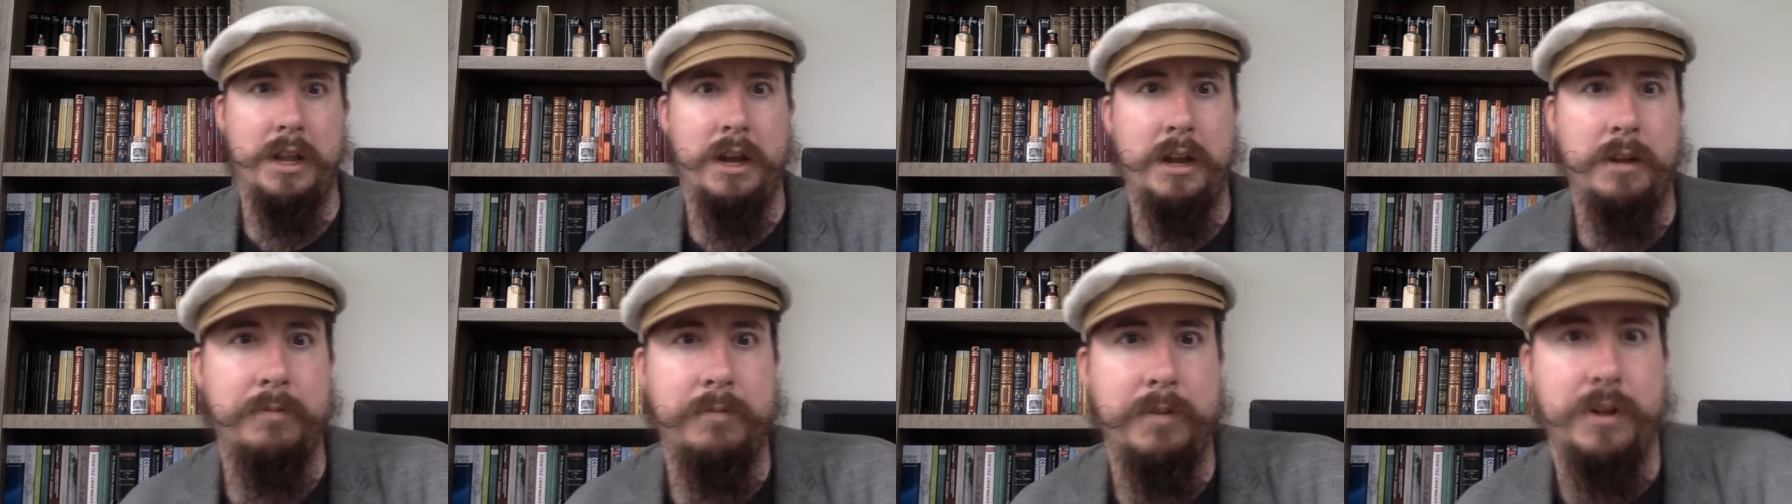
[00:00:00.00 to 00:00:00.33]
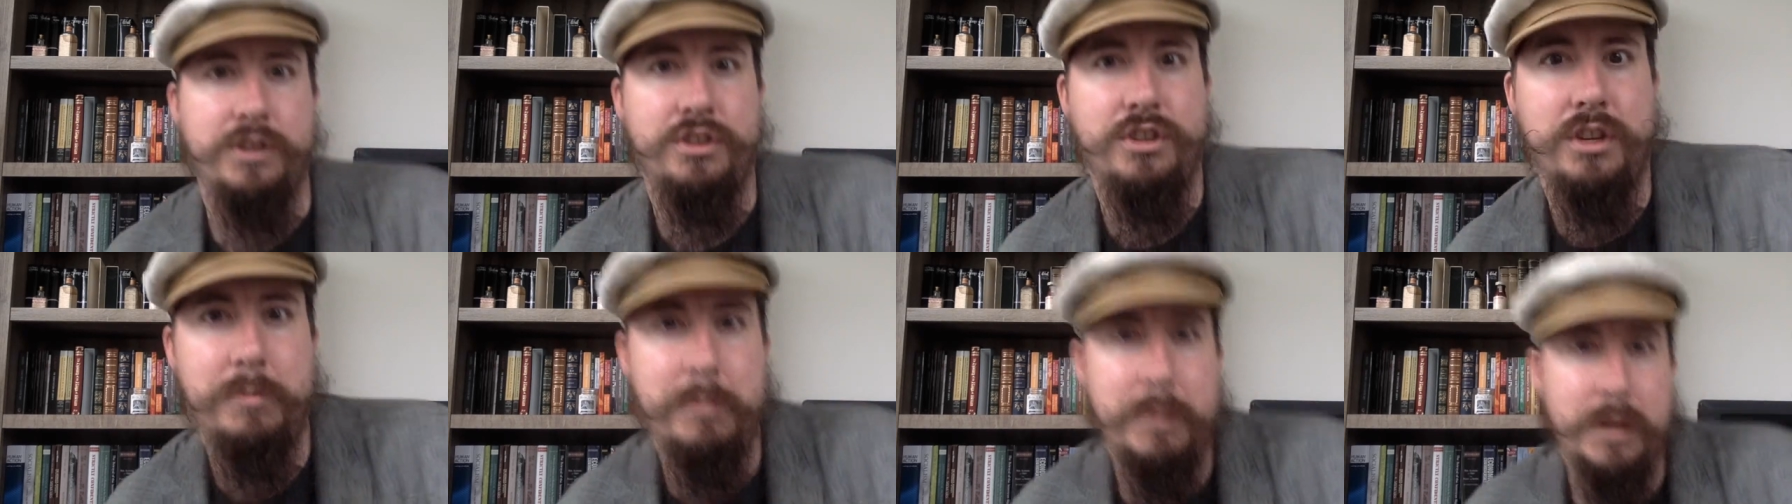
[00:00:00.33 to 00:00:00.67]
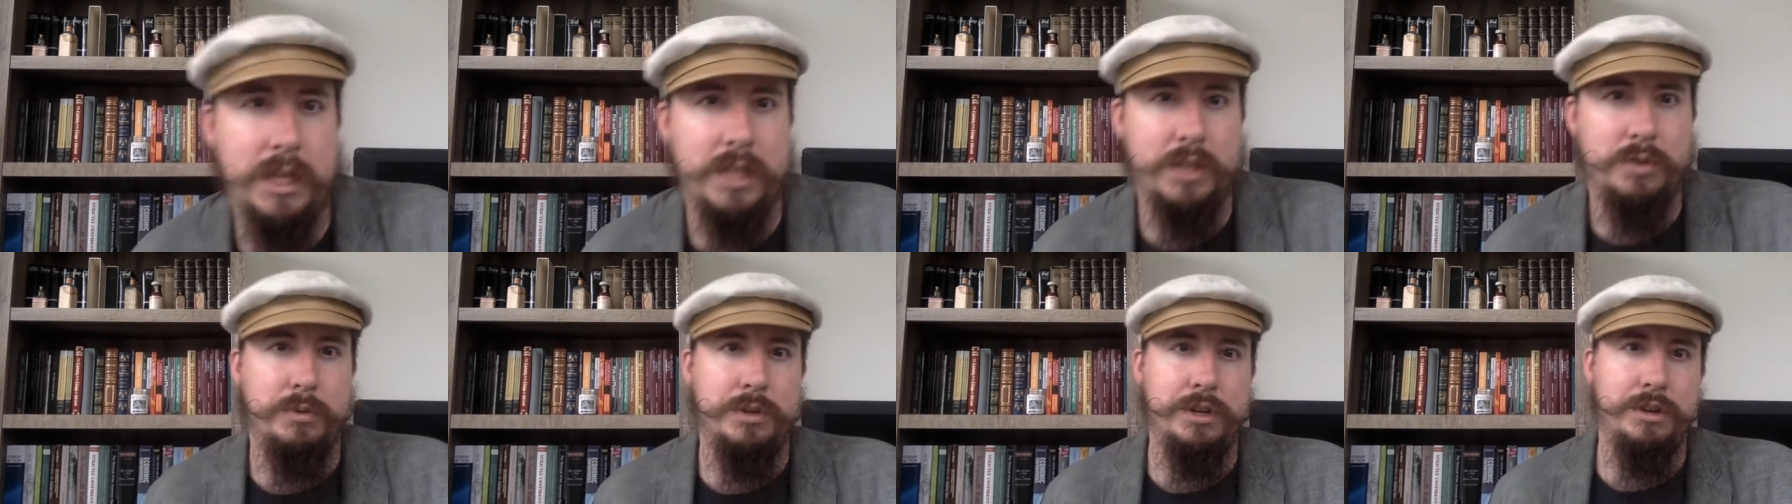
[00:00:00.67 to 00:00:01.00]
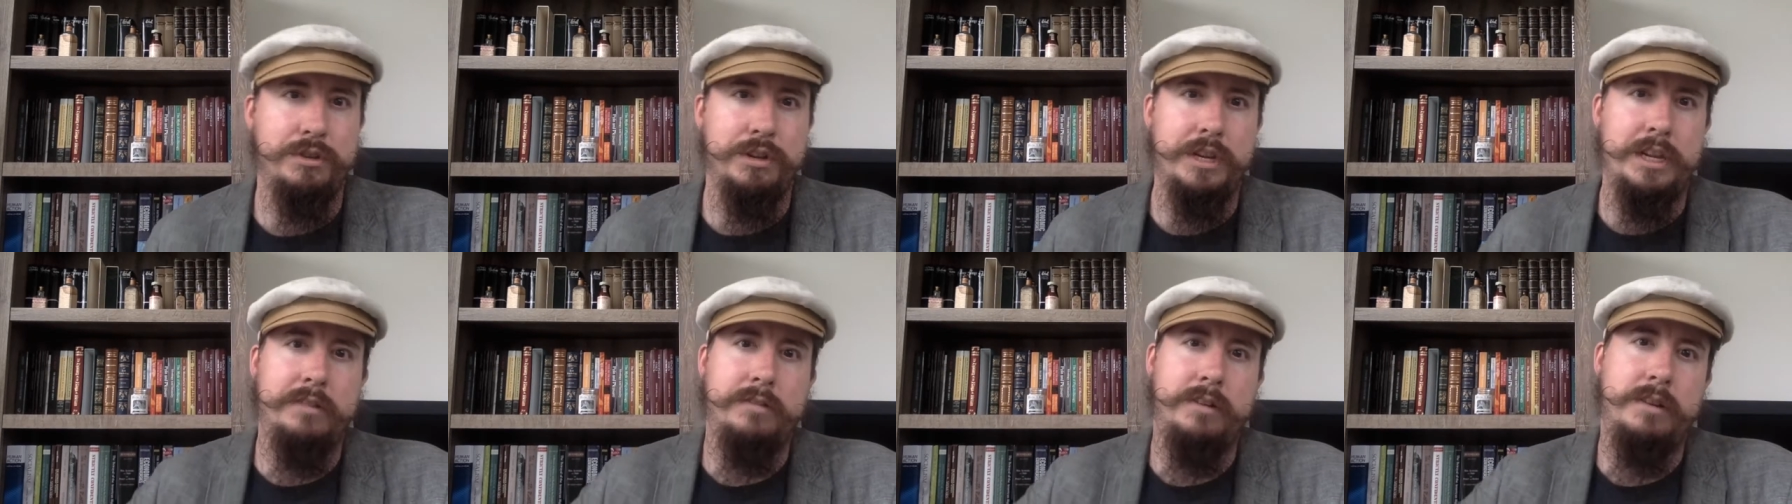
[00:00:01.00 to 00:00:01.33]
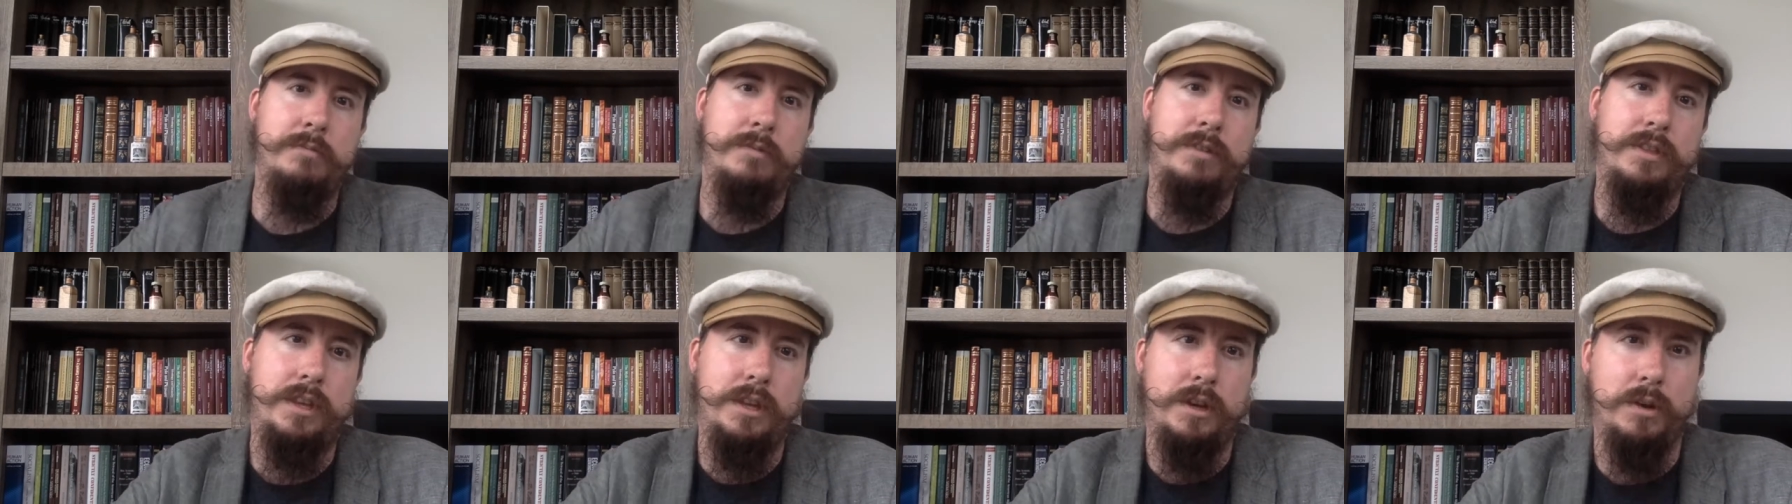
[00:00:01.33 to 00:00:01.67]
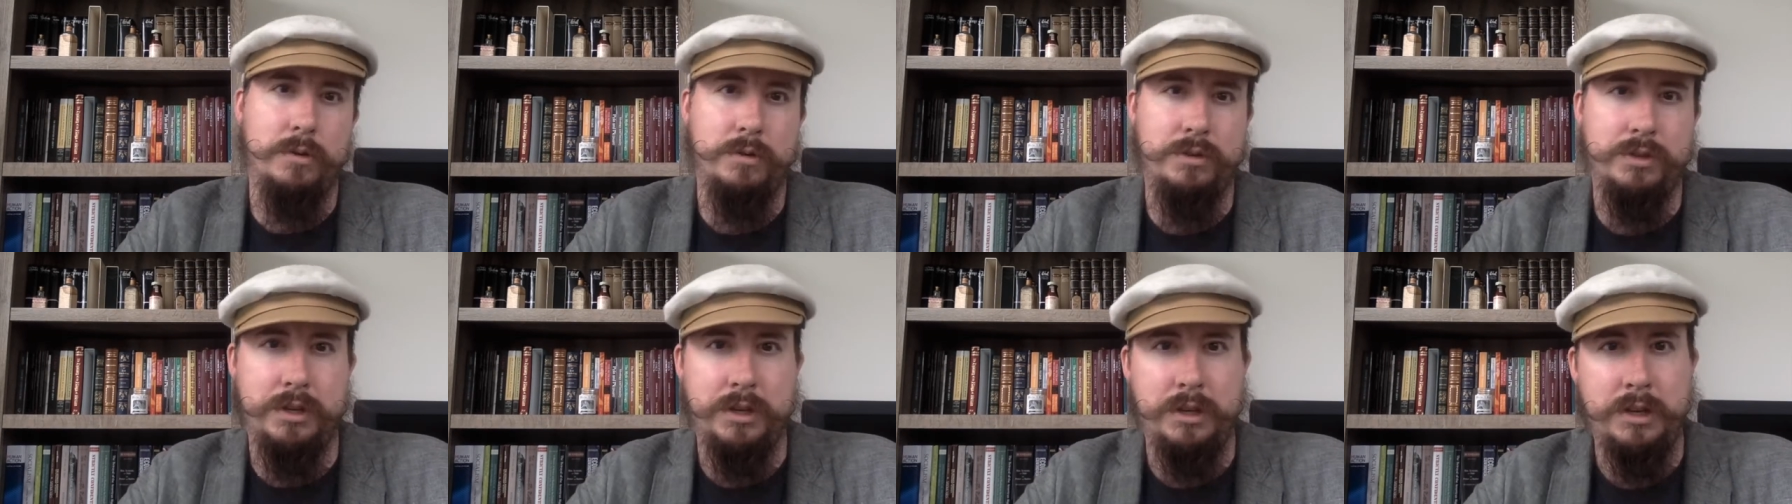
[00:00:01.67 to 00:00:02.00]
nonfiction because when you're dealing with the
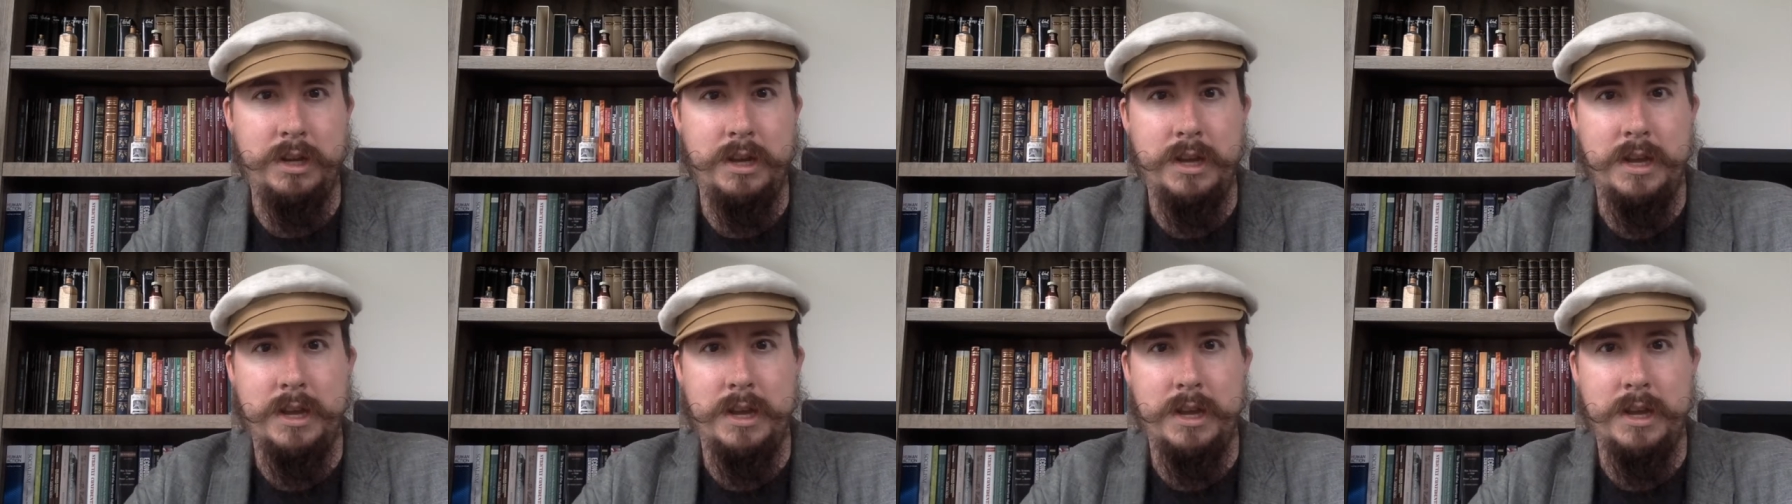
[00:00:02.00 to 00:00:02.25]
ocean,